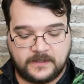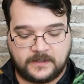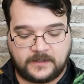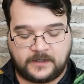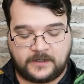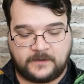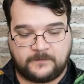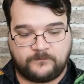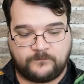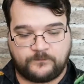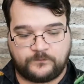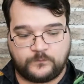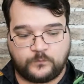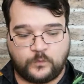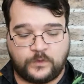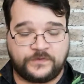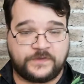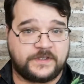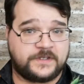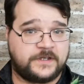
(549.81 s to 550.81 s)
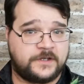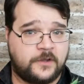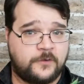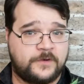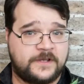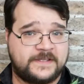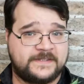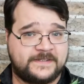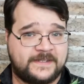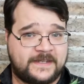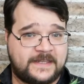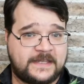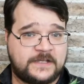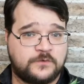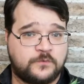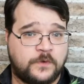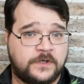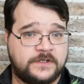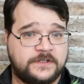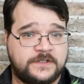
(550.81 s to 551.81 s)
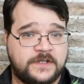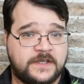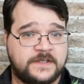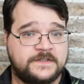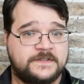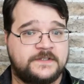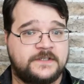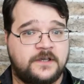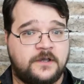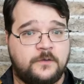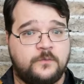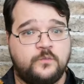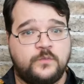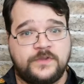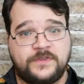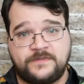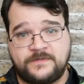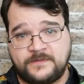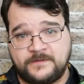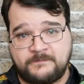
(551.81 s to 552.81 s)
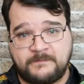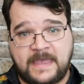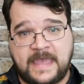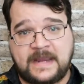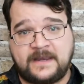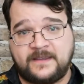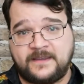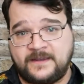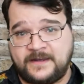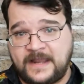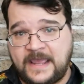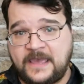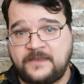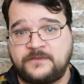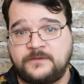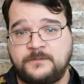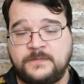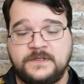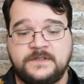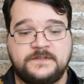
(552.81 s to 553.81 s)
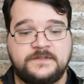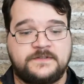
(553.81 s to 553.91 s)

One thing to note is that each one does come with thematic anathema,